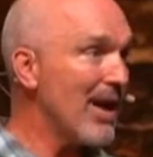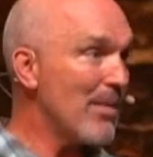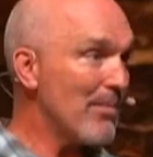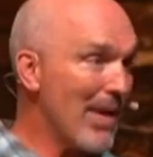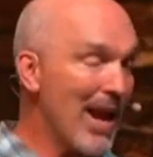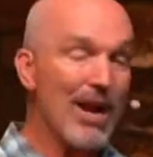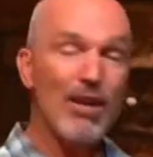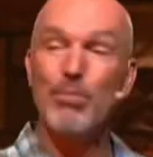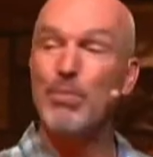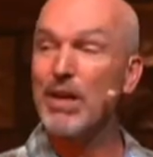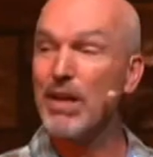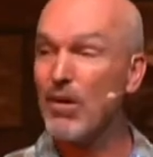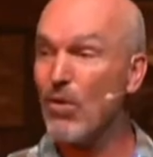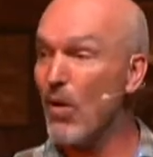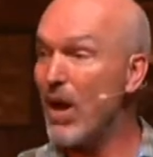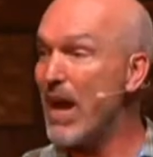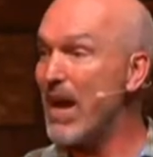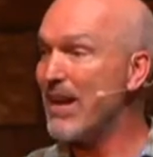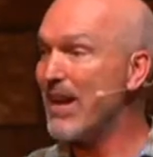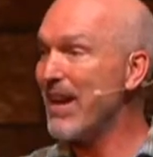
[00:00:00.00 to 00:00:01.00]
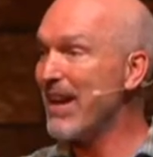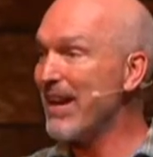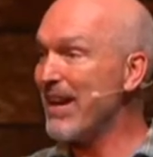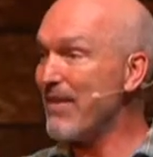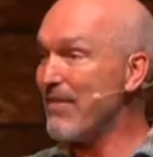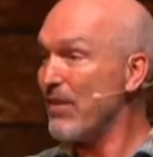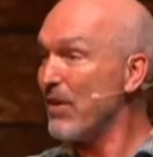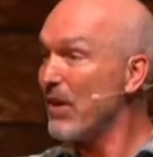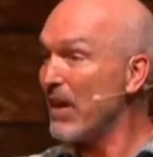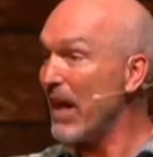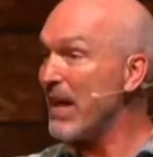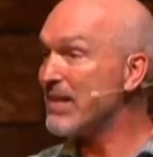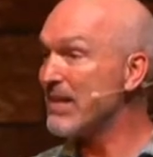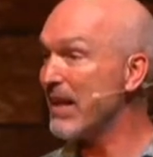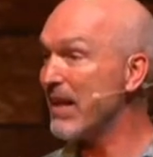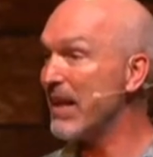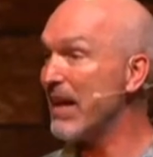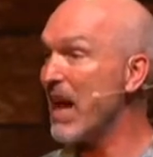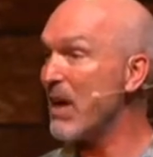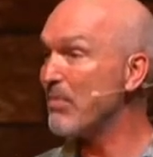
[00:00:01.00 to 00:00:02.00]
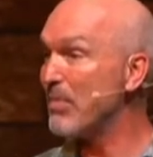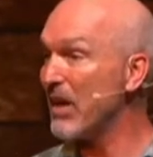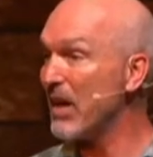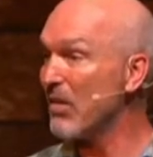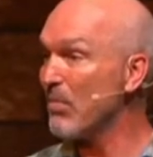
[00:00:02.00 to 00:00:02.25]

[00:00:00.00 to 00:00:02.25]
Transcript: Man, it would be great if you guys could get up here,